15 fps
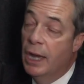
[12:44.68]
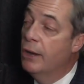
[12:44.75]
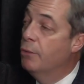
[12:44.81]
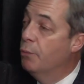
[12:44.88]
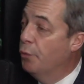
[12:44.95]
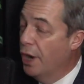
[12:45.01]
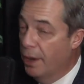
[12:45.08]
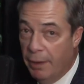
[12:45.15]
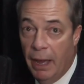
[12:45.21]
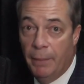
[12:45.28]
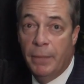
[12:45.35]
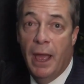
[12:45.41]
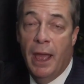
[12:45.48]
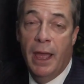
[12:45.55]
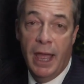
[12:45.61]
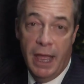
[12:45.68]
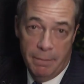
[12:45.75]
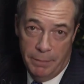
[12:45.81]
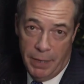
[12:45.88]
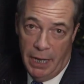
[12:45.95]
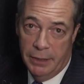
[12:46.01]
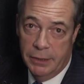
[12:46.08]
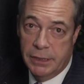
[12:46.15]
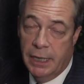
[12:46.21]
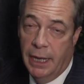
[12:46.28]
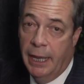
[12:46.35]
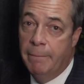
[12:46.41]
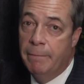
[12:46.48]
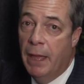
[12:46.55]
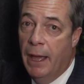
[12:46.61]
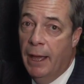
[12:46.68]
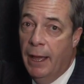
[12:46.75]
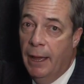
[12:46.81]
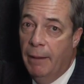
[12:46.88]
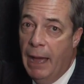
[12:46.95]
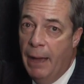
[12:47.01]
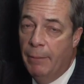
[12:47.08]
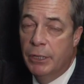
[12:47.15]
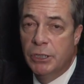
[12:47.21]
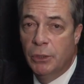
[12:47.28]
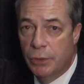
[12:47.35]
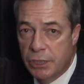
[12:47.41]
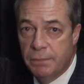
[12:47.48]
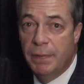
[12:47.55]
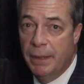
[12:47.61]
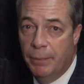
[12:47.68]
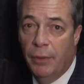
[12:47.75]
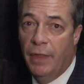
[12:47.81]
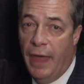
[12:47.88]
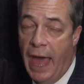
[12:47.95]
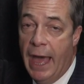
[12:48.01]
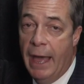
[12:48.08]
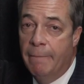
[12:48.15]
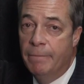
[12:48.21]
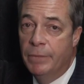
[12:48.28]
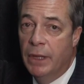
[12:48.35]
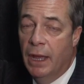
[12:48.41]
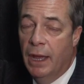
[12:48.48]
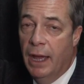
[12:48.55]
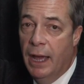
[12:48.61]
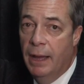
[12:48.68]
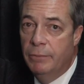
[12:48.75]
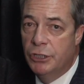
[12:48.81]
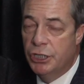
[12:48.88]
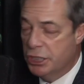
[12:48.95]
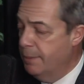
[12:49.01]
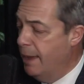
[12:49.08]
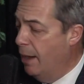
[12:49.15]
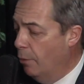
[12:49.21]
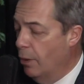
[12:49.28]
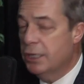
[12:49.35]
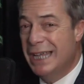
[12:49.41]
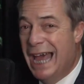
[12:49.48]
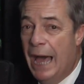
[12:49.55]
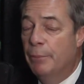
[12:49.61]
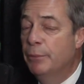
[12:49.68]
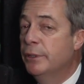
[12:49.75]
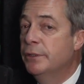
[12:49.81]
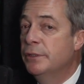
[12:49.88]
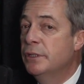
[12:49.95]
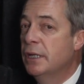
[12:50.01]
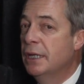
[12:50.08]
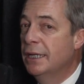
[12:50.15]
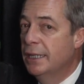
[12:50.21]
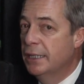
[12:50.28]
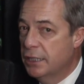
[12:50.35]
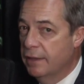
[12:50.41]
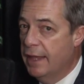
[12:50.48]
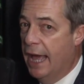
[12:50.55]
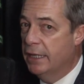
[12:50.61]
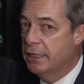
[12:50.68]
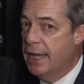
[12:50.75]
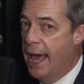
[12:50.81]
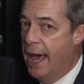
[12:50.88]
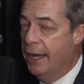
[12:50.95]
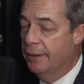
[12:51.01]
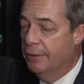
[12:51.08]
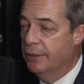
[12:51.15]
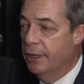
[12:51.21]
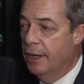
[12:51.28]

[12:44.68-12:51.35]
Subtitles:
when I'm up in Barnsley, and we'll talk to some people there just about what's happened to that town.